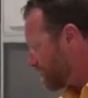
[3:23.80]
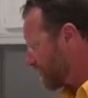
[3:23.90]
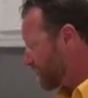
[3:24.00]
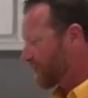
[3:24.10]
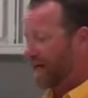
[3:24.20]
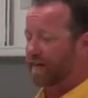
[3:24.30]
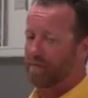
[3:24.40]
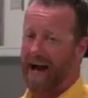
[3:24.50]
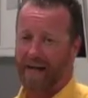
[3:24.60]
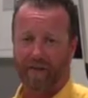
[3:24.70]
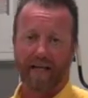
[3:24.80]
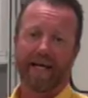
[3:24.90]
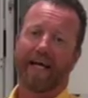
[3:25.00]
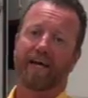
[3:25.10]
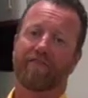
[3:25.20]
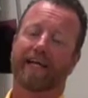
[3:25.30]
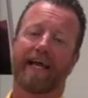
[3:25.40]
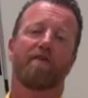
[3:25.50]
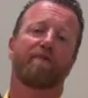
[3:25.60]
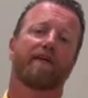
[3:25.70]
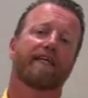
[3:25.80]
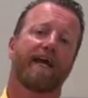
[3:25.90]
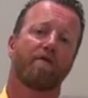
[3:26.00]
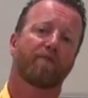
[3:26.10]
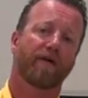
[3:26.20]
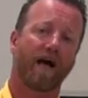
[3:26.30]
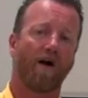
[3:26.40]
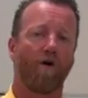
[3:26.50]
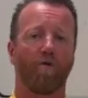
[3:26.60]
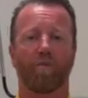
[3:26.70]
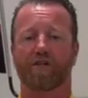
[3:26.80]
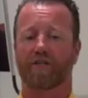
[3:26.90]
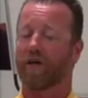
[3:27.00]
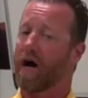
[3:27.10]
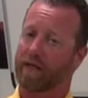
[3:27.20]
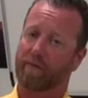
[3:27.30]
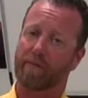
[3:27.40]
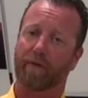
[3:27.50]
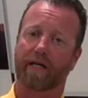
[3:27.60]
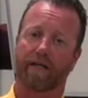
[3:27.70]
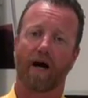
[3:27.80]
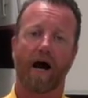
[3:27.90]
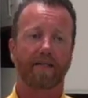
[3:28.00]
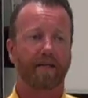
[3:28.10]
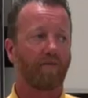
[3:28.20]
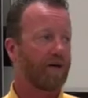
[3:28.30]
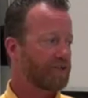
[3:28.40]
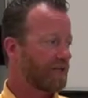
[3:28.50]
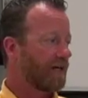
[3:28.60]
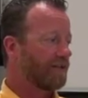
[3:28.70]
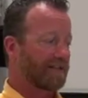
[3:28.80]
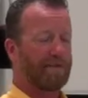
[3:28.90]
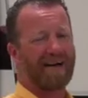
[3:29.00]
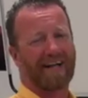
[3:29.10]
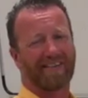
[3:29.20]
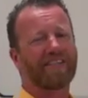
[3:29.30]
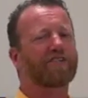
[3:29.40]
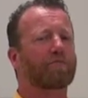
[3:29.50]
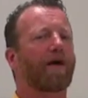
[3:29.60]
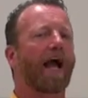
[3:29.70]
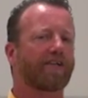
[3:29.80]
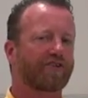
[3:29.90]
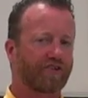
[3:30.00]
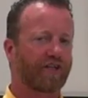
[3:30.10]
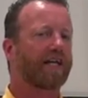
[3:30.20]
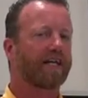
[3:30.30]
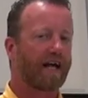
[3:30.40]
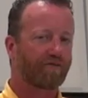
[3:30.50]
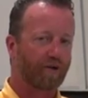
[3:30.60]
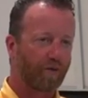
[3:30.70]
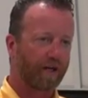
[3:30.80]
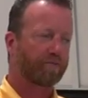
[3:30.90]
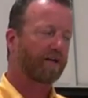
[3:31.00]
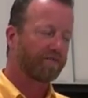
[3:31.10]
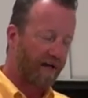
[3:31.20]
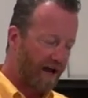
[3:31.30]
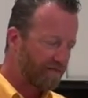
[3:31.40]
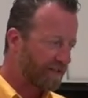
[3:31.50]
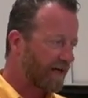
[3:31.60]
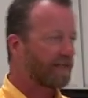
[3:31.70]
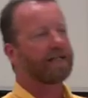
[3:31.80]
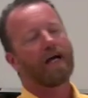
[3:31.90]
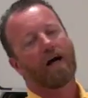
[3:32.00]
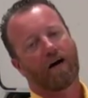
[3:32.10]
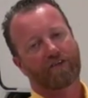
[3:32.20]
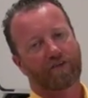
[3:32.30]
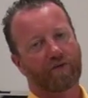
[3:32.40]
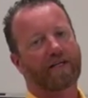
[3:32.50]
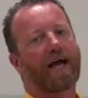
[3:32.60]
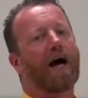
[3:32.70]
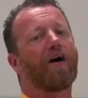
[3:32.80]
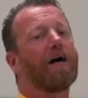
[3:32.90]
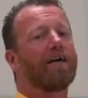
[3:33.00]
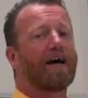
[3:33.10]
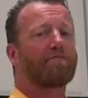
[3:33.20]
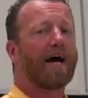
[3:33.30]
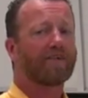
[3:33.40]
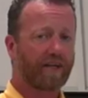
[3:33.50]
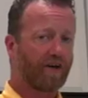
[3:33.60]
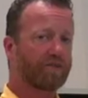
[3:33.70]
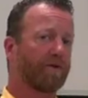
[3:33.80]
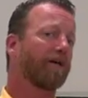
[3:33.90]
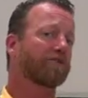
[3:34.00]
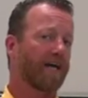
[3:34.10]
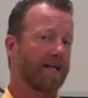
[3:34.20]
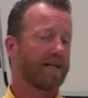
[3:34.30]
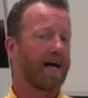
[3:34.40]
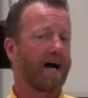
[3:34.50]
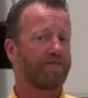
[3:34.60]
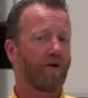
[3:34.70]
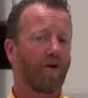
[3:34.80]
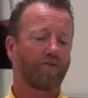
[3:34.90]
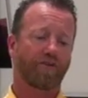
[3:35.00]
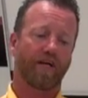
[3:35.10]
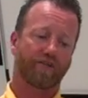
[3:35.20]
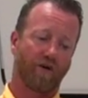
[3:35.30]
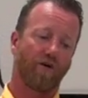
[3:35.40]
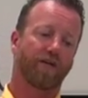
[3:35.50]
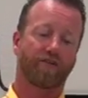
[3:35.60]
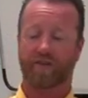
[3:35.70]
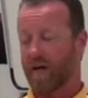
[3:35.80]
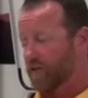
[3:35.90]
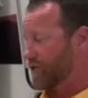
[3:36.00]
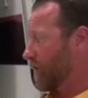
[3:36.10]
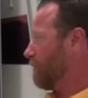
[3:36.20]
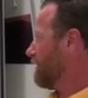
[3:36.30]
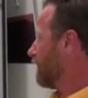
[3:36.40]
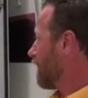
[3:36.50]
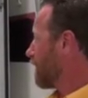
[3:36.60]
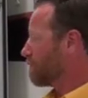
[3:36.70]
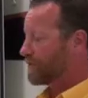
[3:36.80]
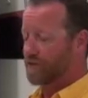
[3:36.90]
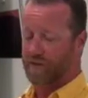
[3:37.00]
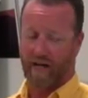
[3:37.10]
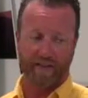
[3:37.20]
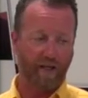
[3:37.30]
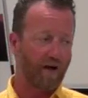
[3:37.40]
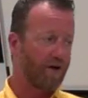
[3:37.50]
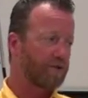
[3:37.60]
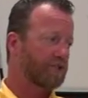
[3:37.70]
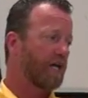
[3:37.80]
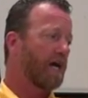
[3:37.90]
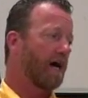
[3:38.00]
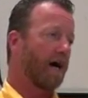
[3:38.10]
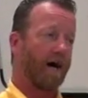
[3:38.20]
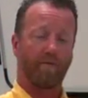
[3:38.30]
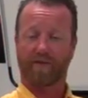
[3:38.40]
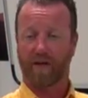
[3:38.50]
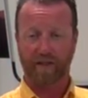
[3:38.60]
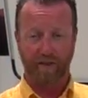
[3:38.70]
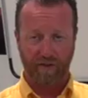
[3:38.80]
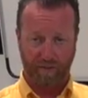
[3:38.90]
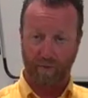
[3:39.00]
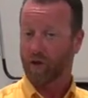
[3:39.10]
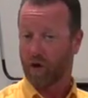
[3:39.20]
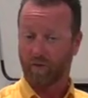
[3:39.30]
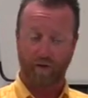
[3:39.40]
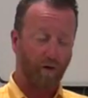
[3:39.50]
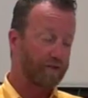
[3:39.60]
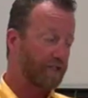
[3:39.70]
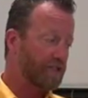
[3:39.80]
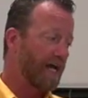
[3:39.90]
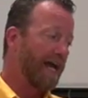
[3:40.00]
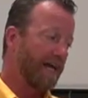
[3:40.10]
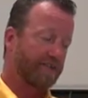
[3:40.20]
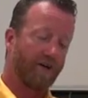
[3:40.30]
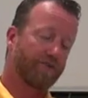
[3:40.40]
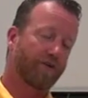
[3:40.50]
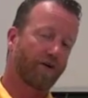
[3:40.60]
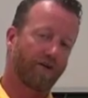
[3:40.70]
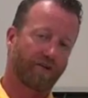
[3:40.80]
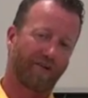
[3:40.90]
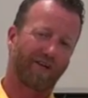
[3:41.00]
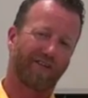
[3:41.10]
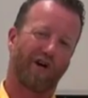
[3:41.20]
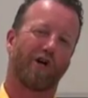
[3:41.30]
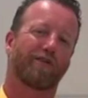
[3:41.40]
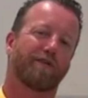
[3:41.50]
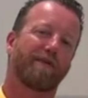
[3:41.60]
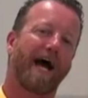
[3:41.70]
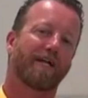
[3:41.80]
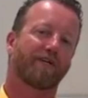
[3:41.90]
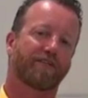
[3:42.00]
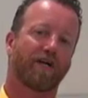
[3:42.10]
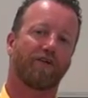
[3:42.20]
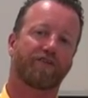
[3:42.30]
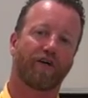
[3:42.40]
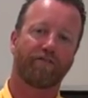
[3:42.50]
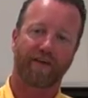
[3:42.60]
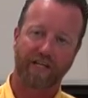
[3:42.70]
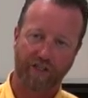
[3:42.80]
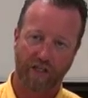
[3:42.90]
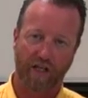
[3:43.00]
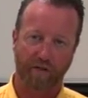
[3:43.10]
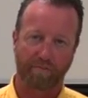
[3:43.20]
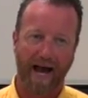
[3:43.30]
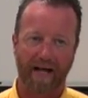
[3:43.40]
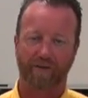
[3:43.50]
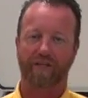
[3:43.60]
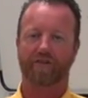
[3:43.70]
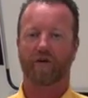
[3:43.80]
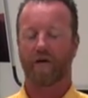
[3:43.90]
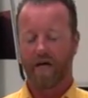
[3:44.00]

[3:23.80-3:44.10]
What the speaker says: Disconnect the battery. If you can't plug the camper in at home, which a lot of people cannot, I want you to unhook that battery. And this is a practice you should get in every week, but if you haven't done it, let's do it now. That battery goes below 10.5 volts. It's going to start chiming alarms inside the coach, telling you it's low voltage. It's also going to start to hurt the battery. It's called sulfation on the battery. So